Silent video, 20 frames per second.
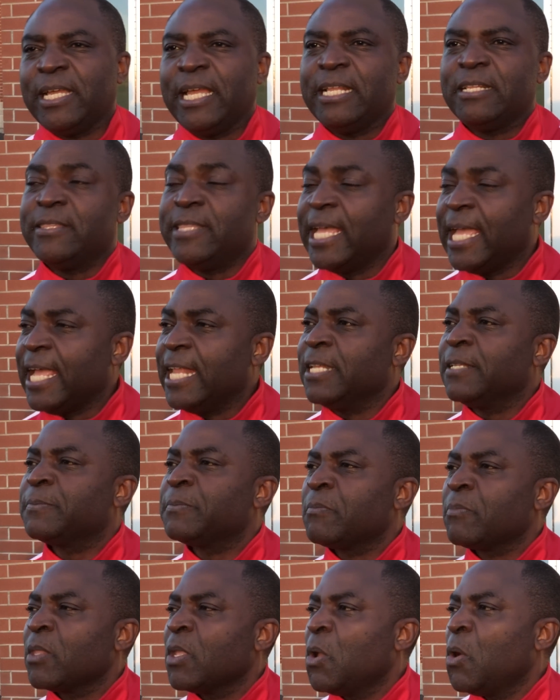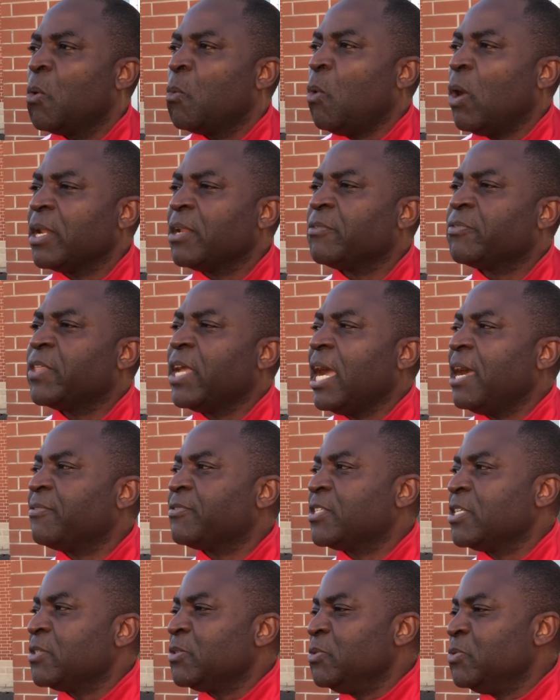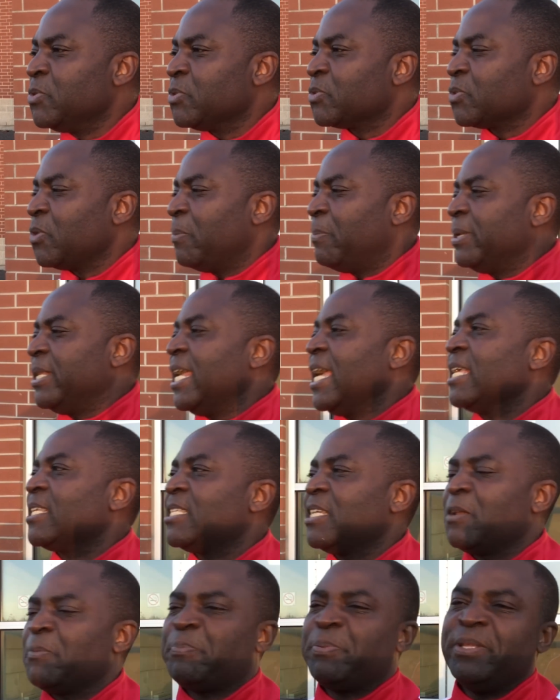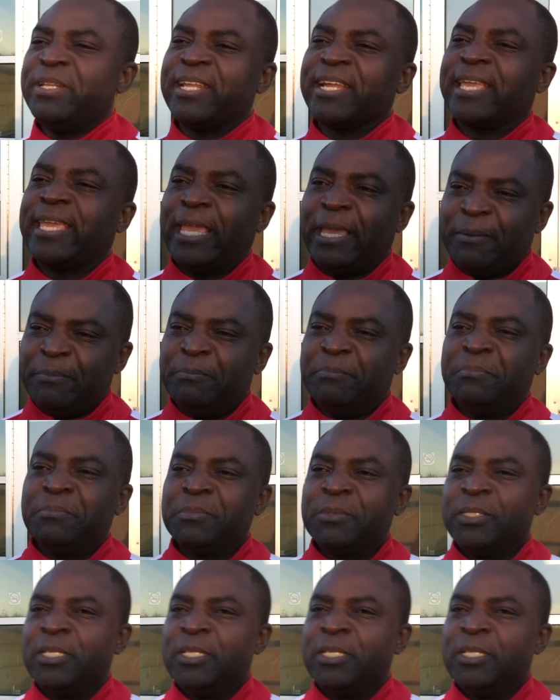And then one of the afternoons, Obadiah Sarpinda came